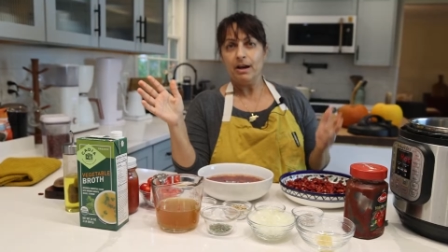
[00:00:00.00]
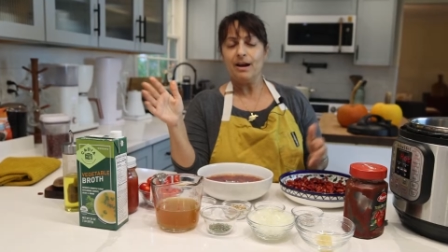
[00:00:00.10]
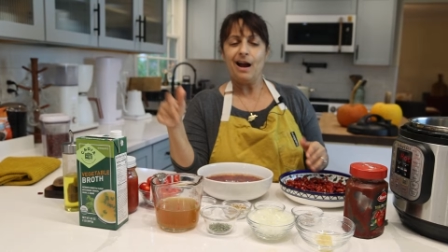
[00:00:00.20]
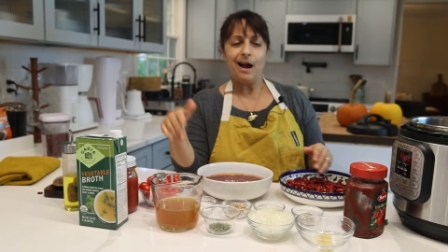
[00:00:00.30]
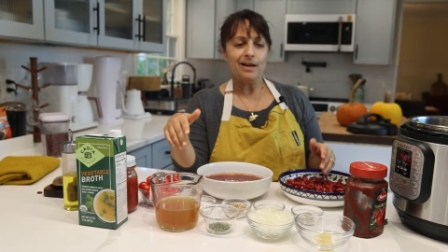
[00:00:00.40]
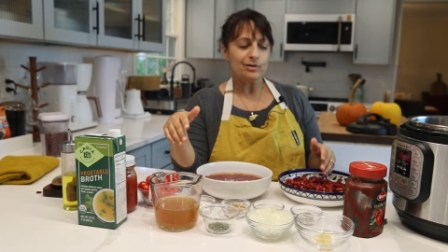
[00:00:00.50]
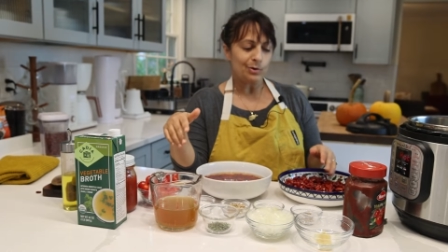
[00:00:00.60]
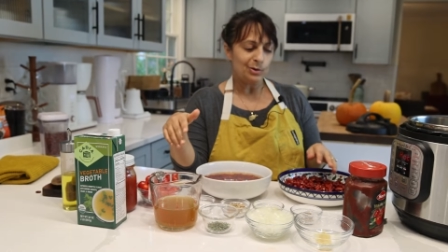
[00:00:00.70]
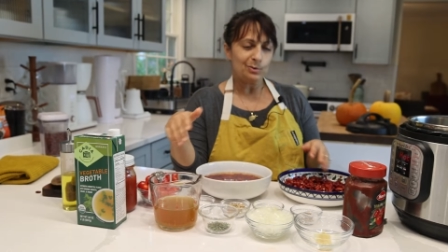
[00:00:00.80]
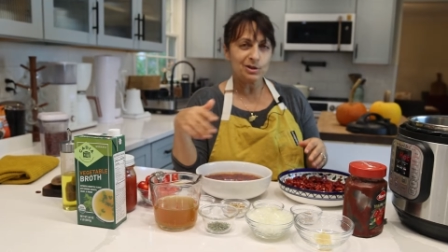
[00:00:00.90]
right? And
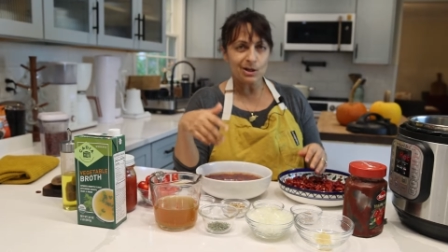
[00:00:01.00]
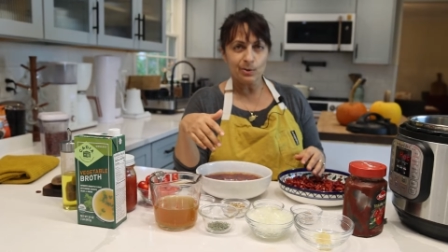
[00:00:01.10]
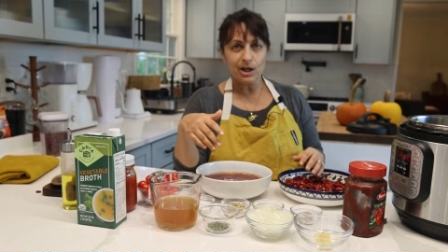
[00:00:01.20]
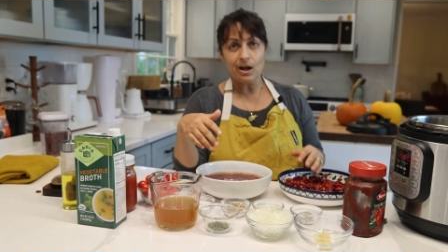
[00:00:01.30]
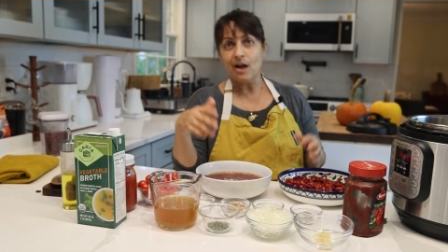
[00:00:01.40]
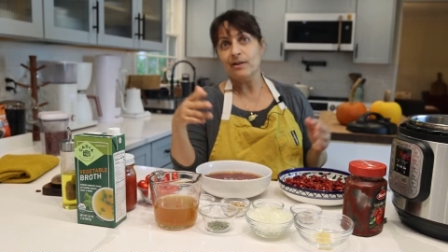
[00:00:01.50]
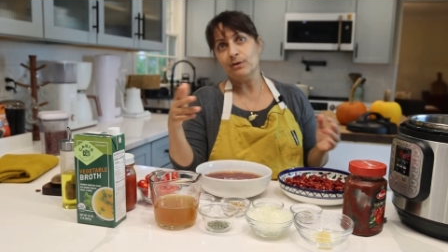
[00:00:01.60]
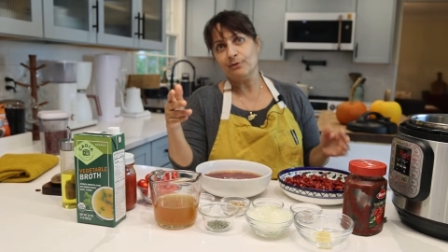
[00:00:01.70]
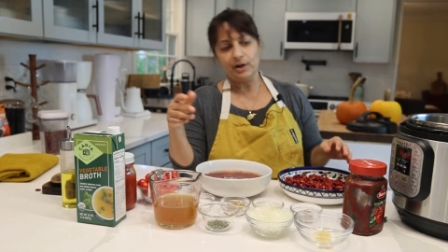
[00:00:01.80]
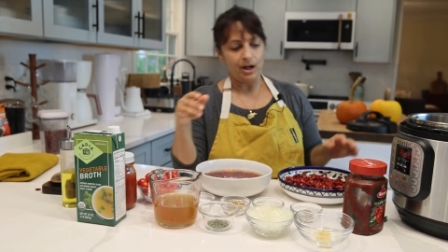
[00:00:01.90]
so you soak it and
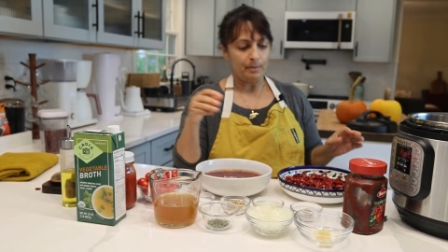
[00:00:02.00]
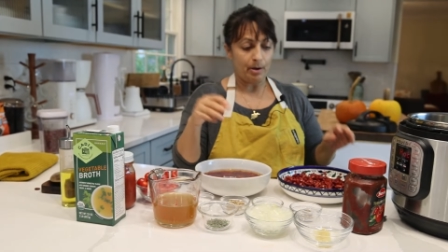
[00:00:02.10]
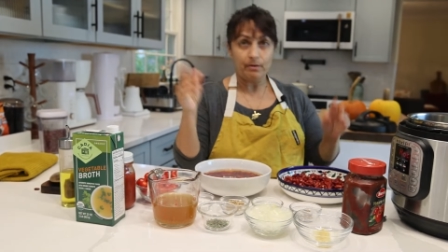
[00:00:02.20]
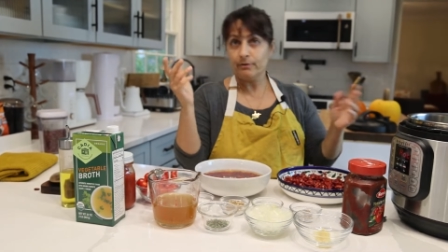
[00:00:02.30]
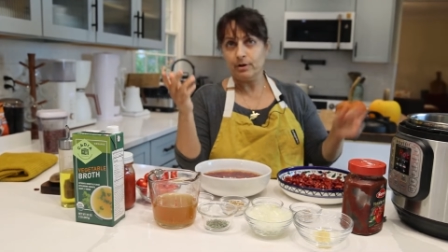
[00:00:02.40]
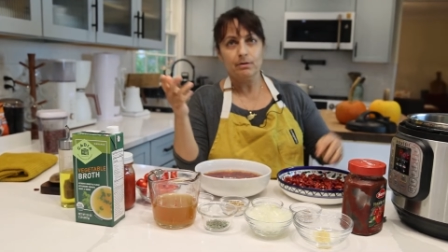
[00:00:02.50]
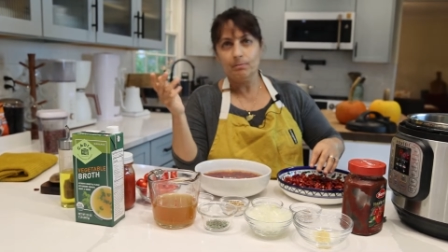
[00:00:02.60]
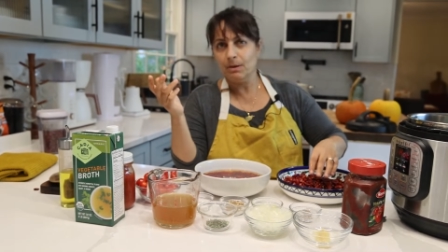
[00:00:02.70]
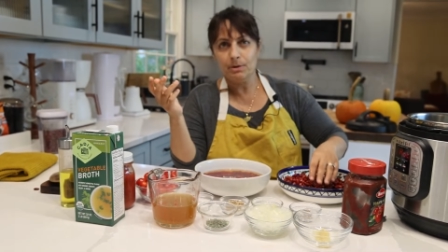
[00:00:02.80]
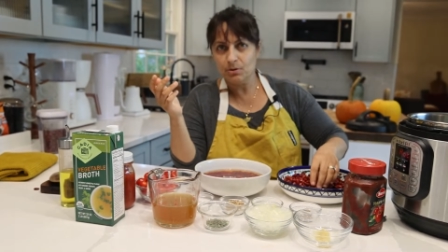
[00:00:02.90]
then you forget about it
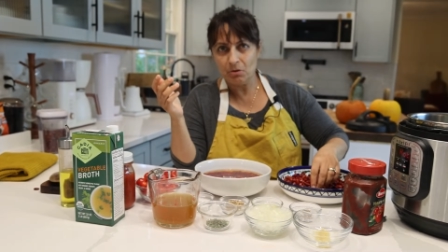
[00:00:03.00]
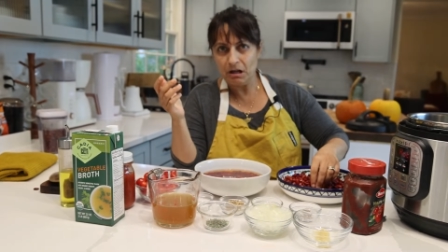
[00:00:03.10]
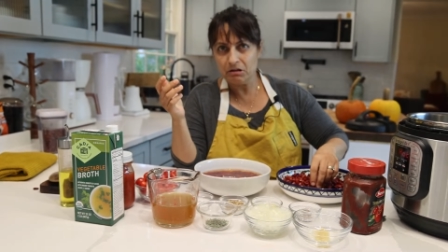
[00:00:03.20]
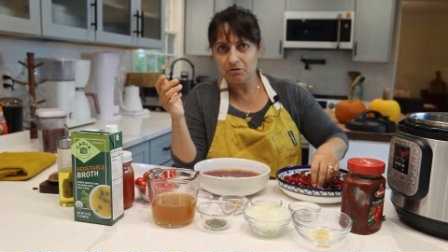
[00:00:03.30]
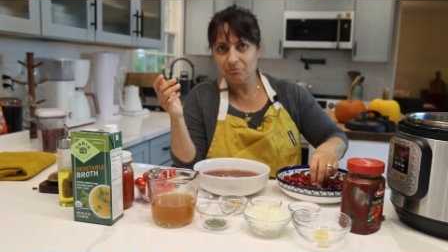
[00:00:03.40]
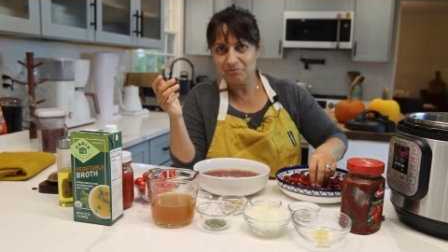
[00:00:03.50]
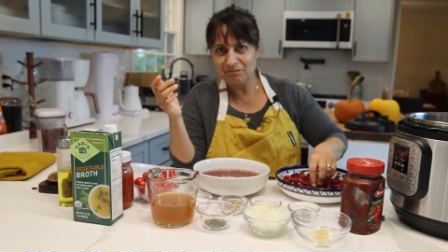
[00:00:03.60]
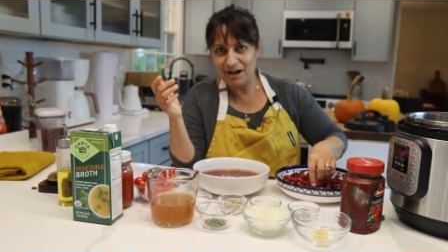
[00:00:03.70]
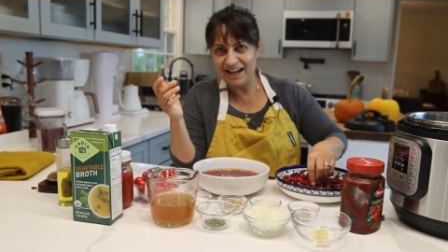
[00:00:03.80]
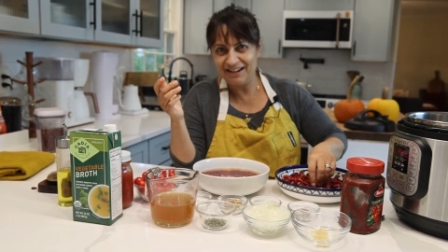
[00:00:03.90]
for maybe two days,
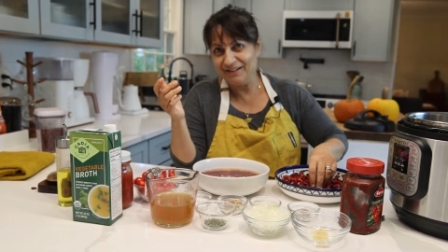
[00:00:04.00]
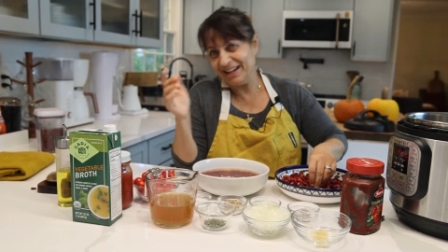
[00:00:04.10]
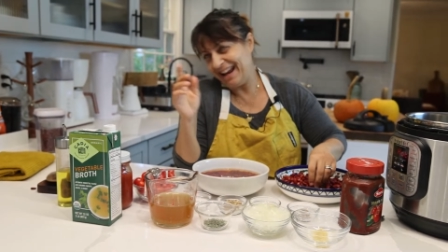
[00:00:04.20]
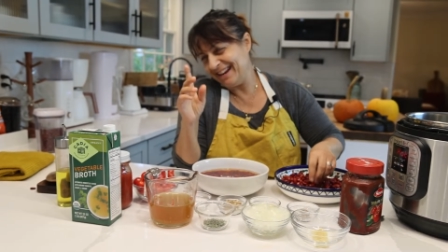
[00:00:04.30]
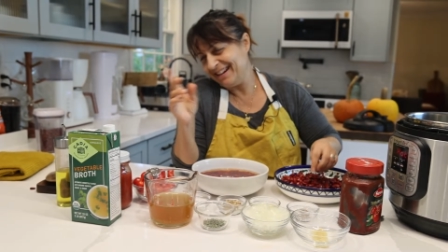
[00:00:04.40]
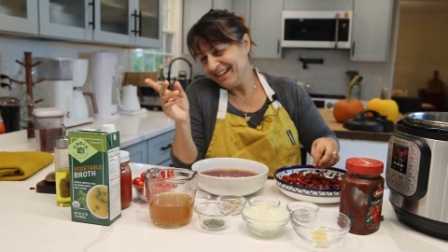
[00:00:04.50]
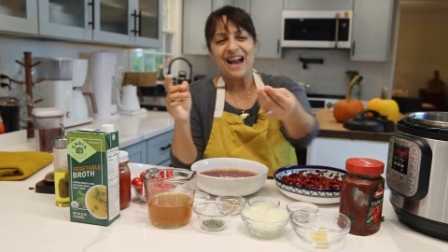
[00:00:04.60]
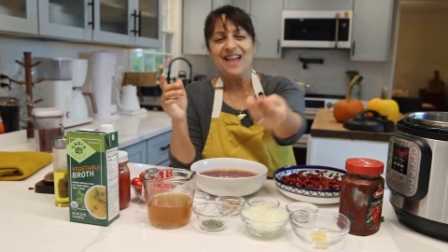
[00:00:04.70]
right? Okay.